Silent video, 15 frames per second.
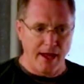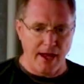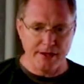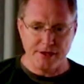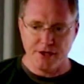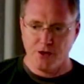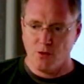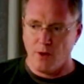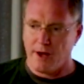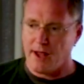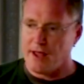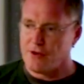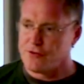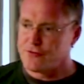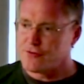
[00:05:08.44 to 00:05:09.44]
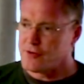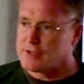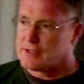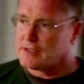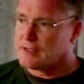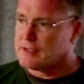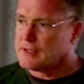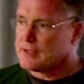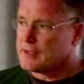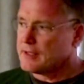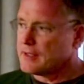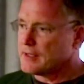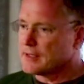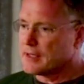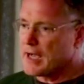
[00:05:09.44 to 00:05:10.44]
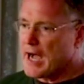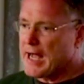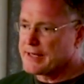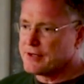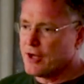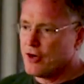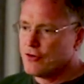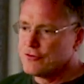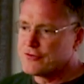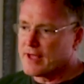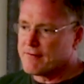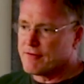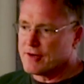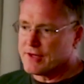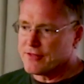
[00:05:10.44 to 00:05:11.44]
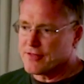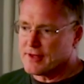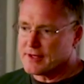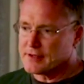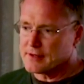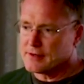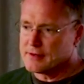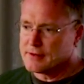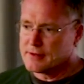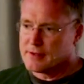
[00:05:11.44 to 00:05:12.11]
And you know what else? God knows everything.